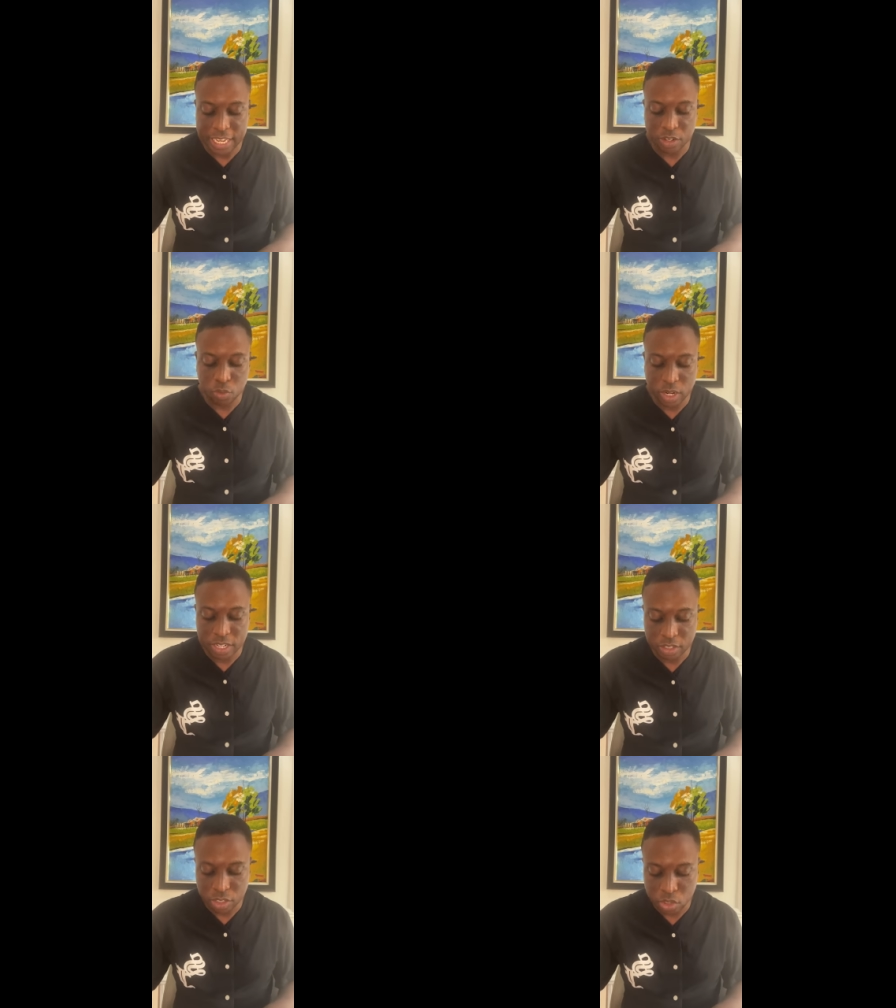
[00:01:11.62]
and
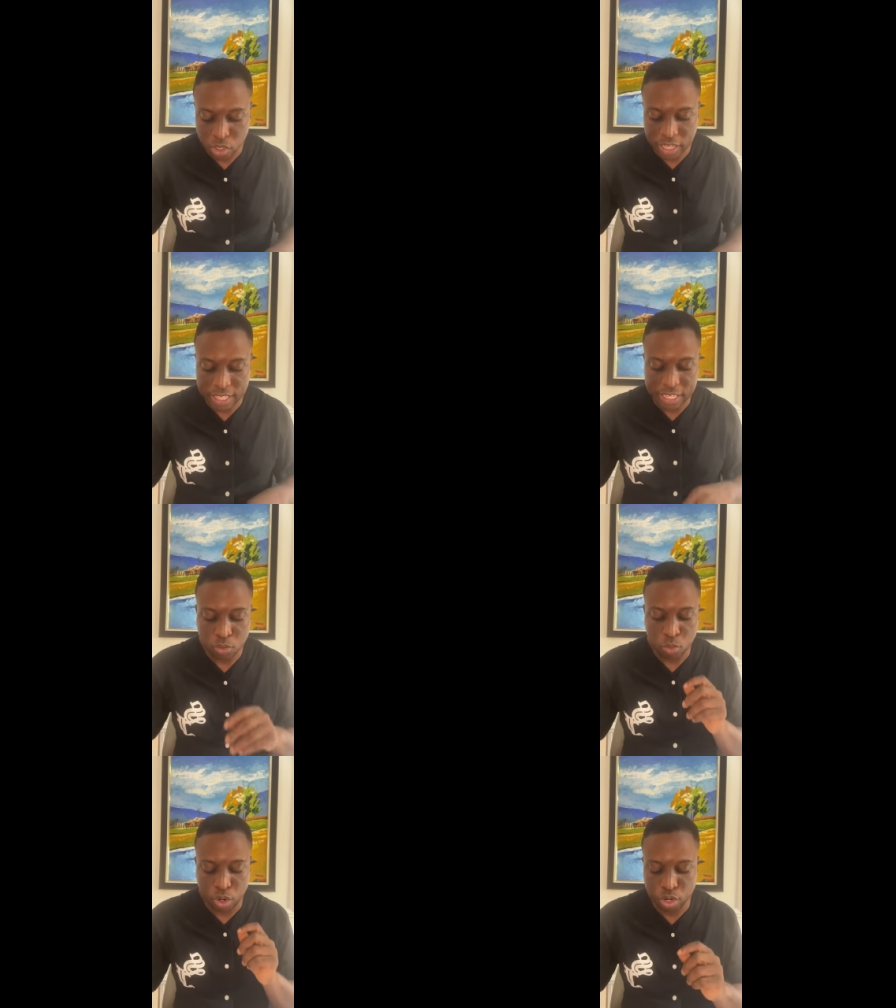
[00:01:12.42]
we're looking
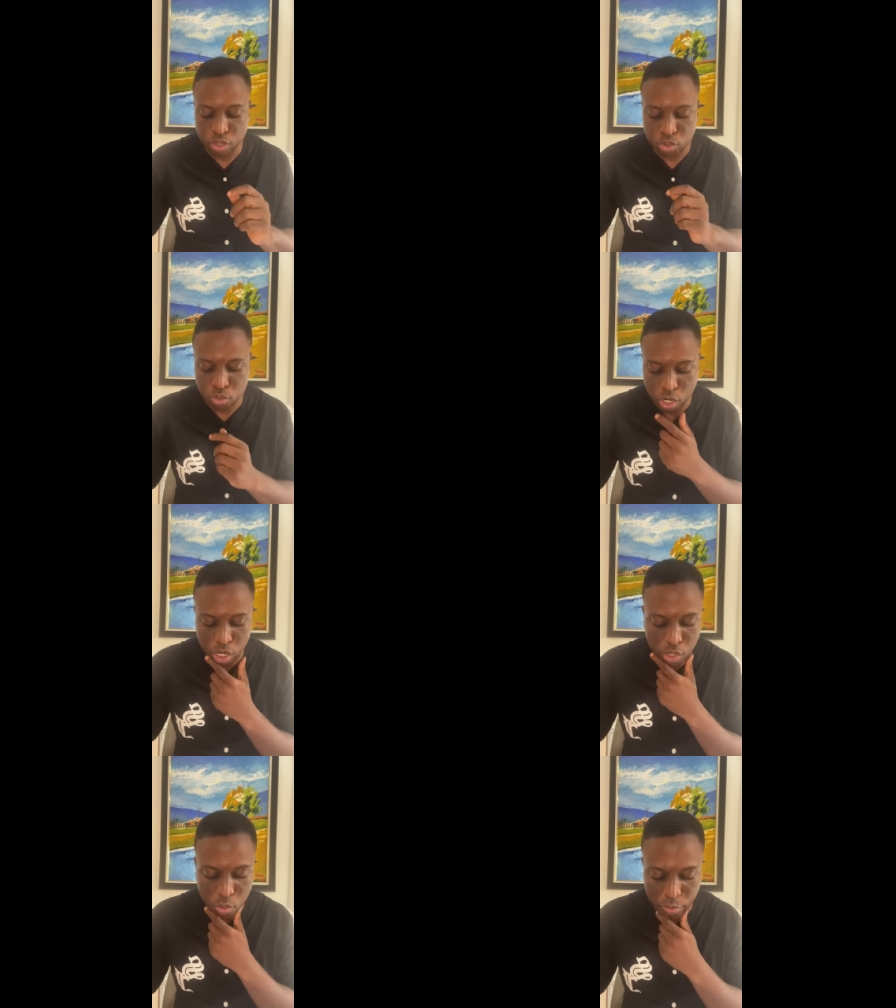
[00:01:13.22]
at what was
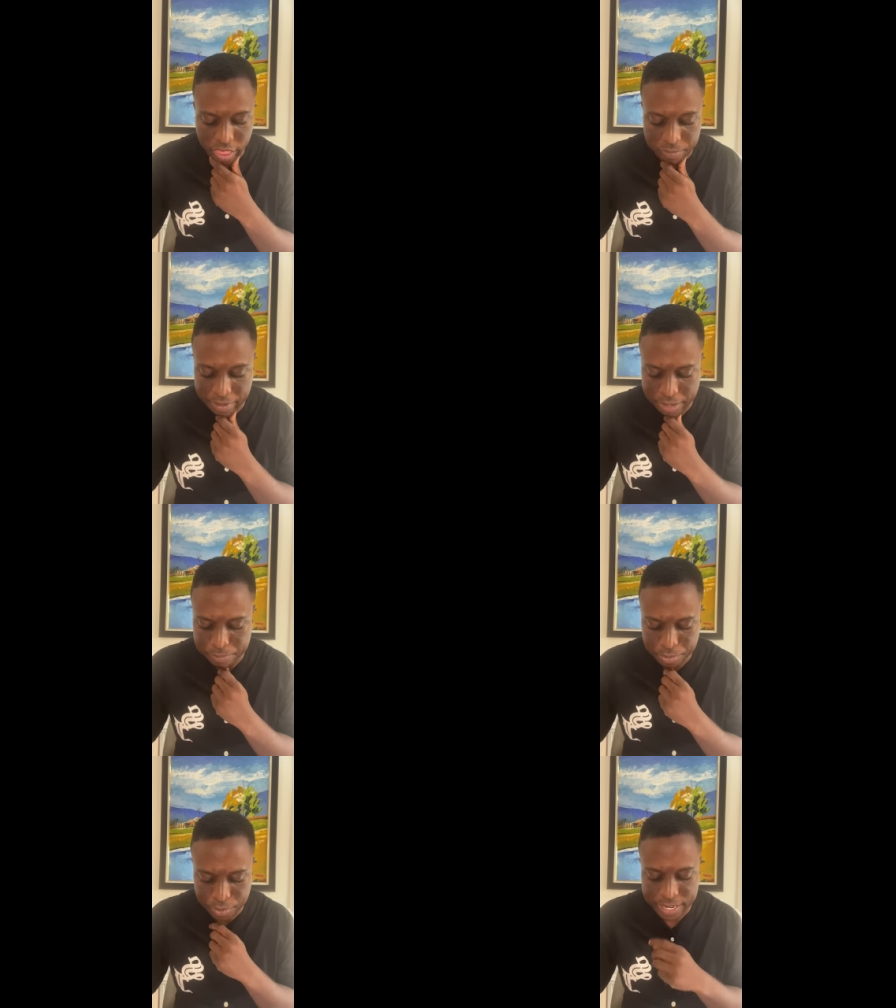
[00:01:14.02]
wrong with my
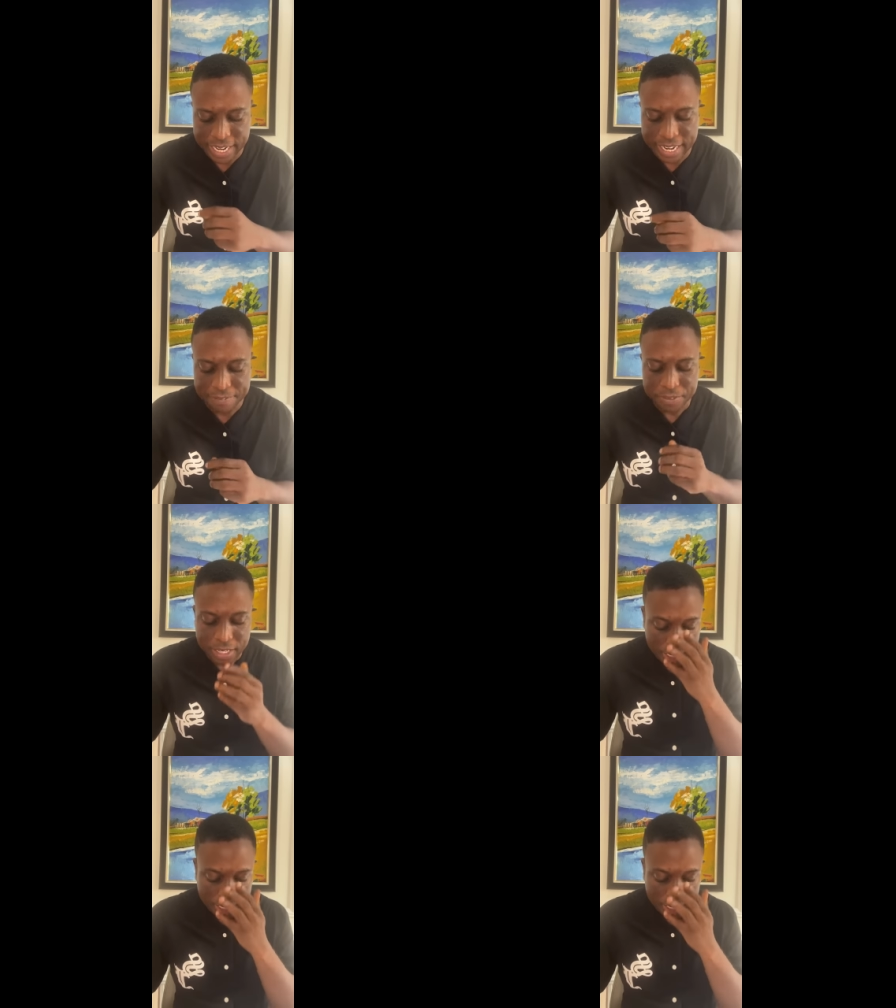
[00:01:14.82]
prayer